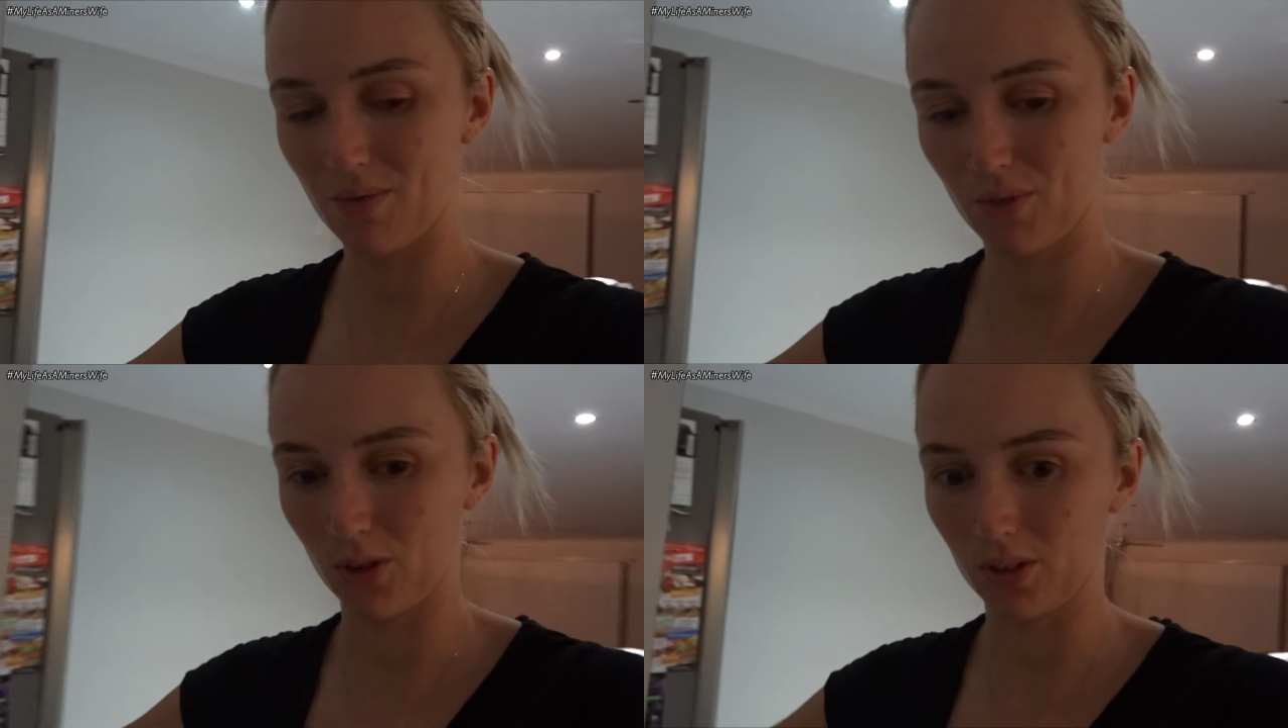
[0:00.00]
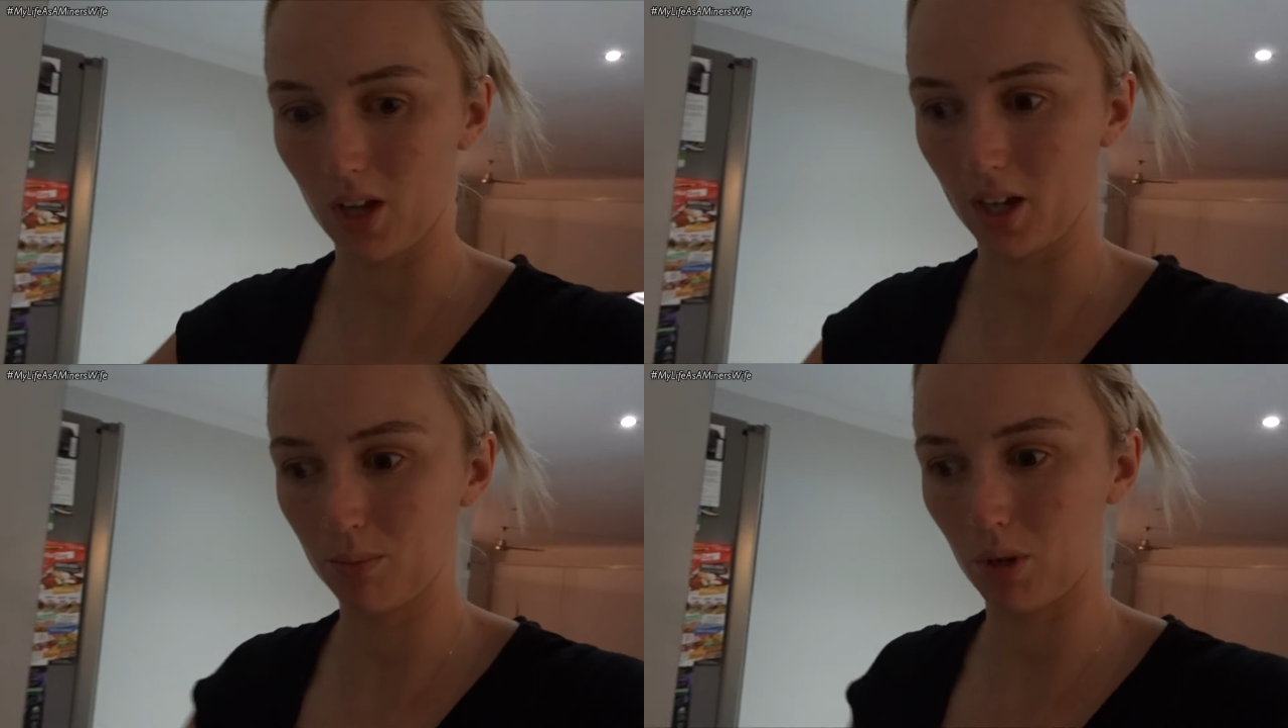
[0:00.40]
for
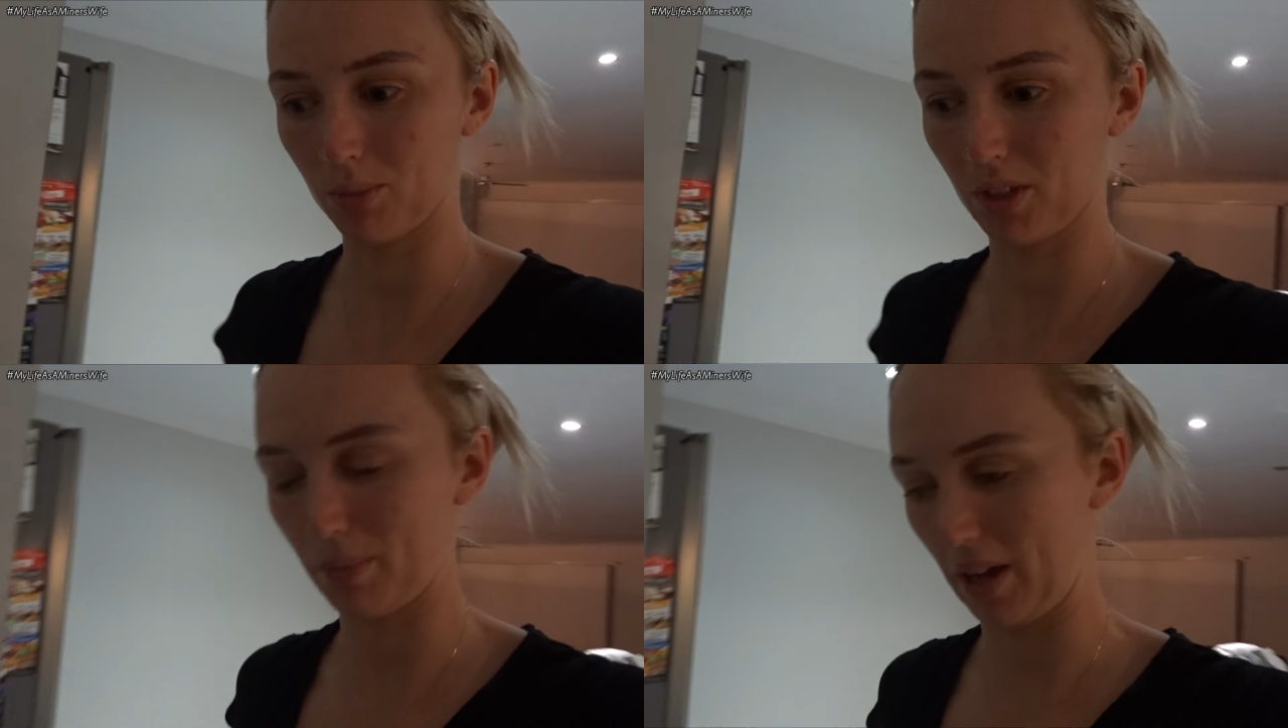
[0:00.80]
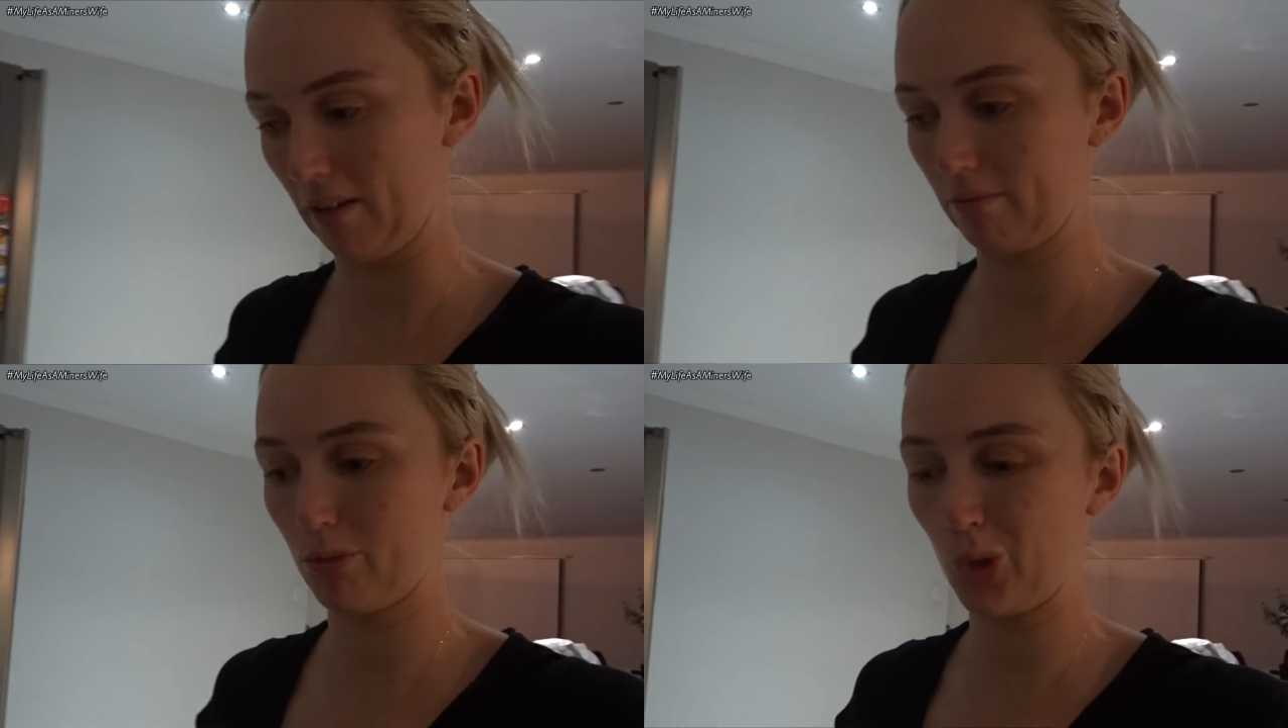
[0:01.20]
like probably
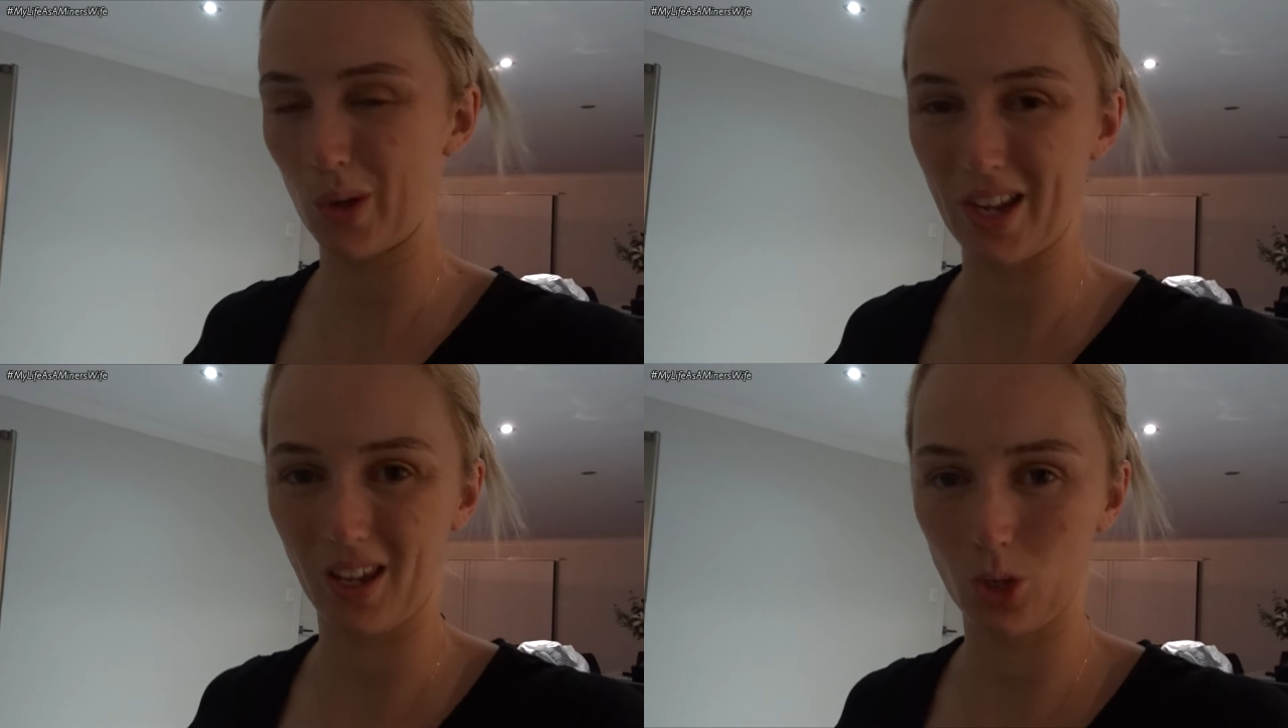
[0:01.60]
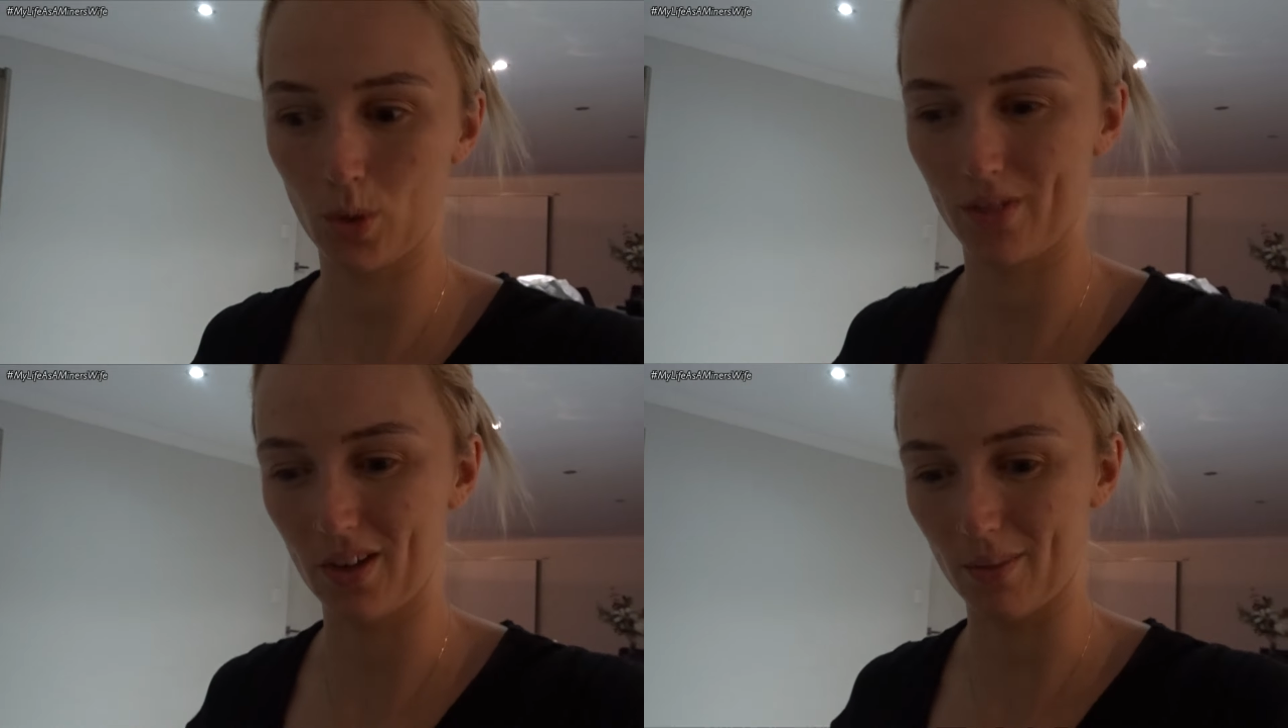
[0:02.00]
about
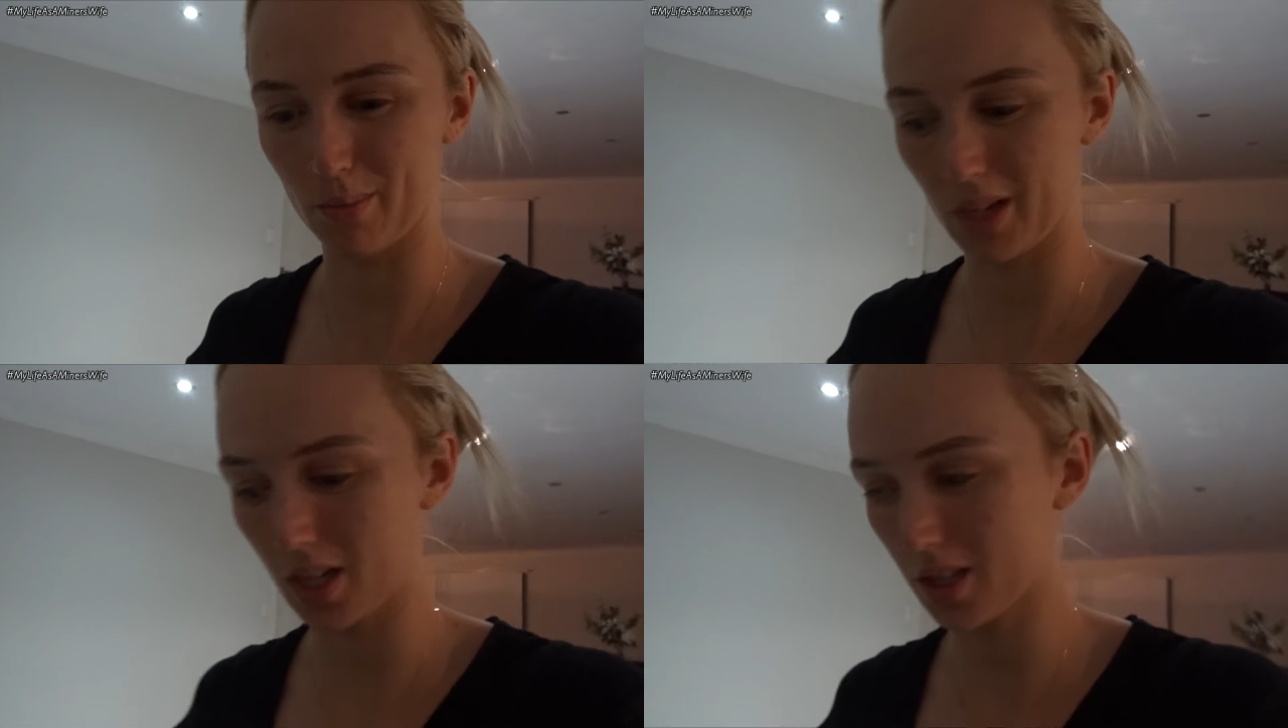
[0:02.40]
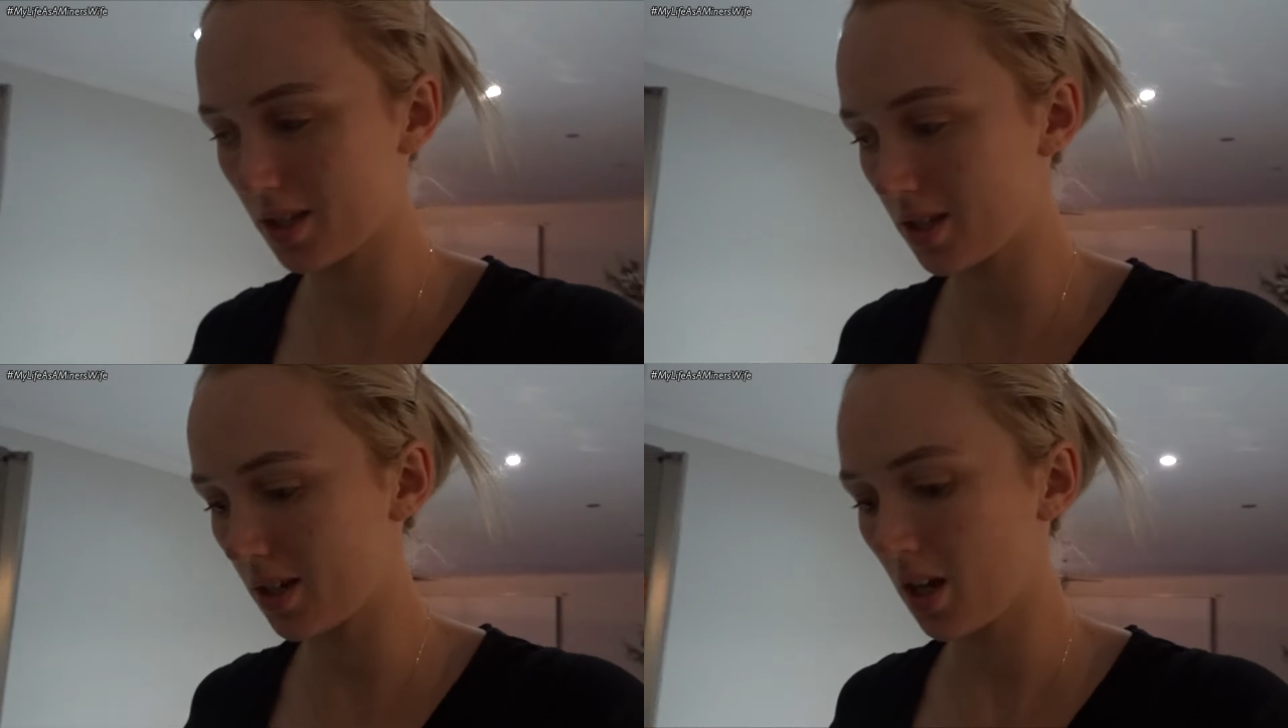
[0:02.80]
20-25
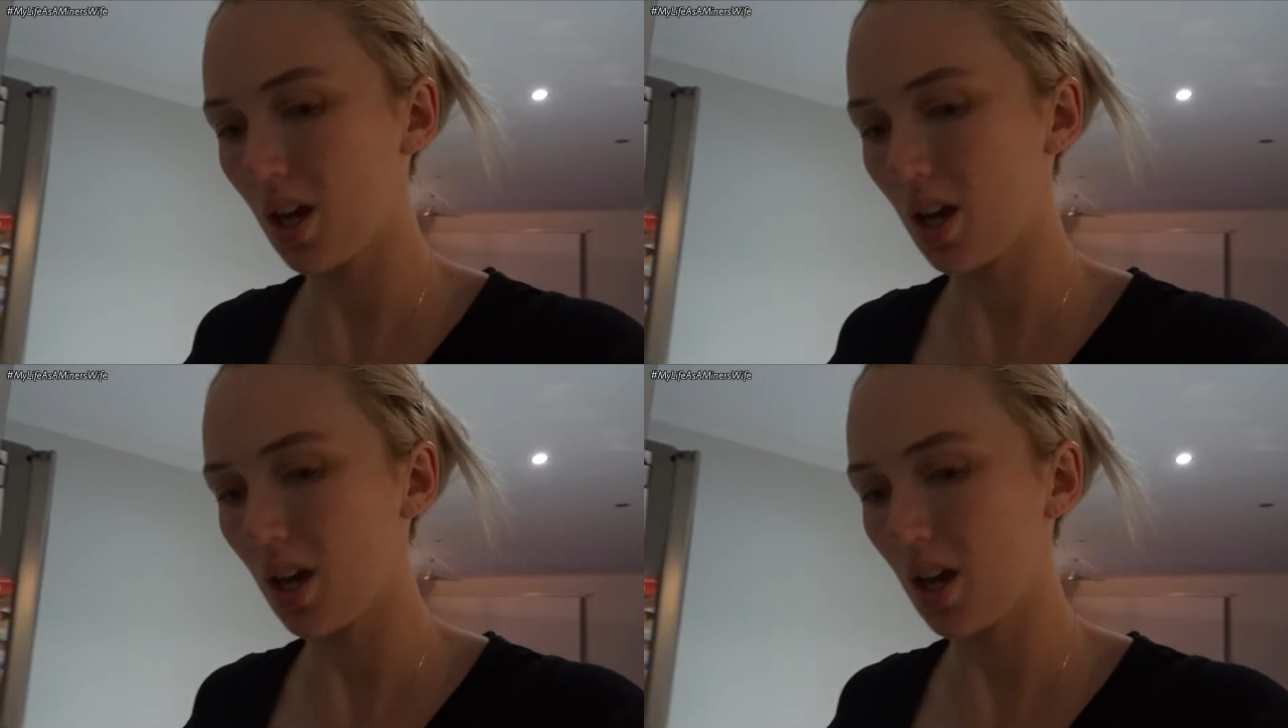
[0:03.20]
minutes